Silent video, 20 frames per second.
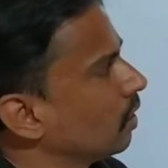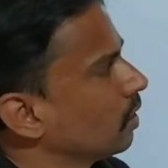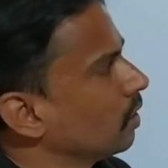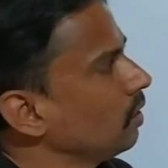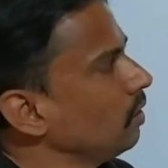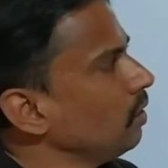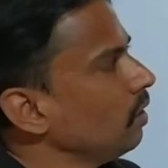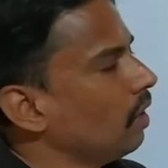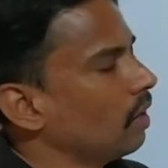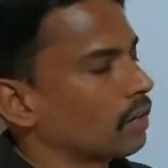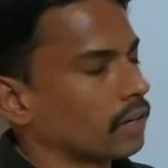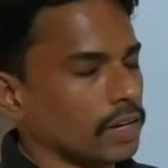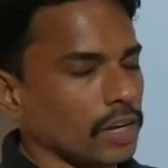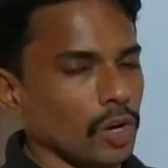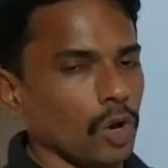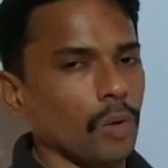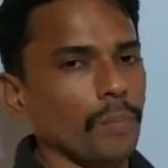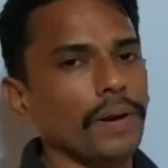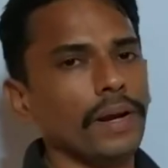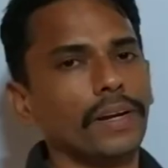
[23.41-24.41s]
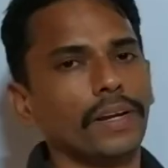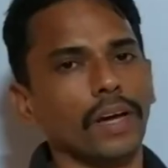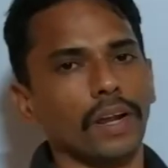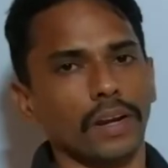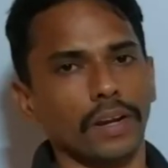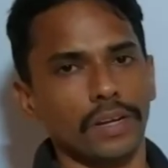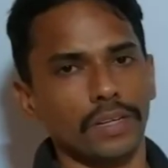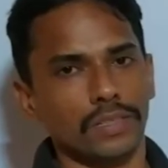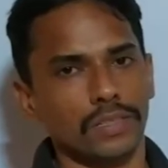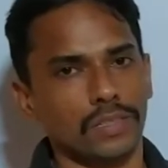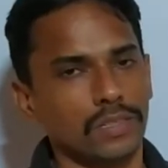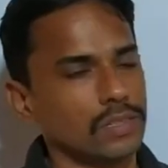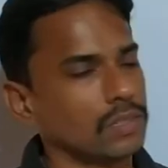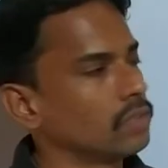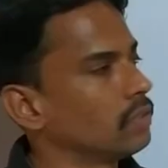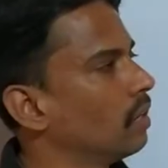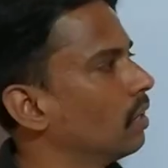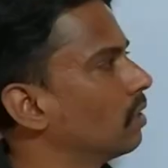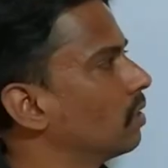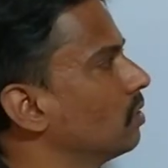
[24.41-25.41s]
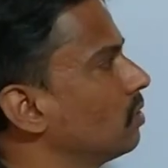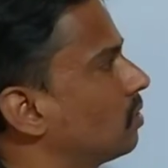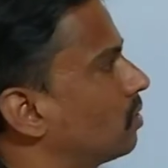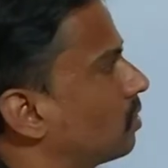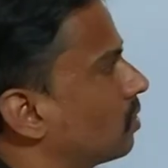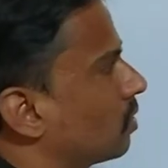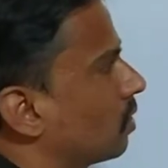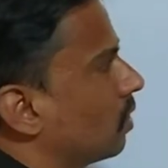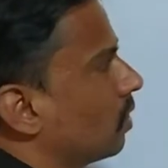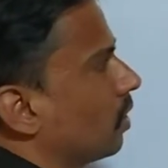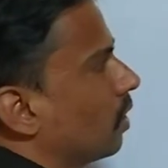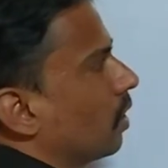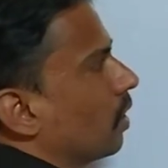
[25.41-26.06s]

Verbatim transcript: In a kilometer race that is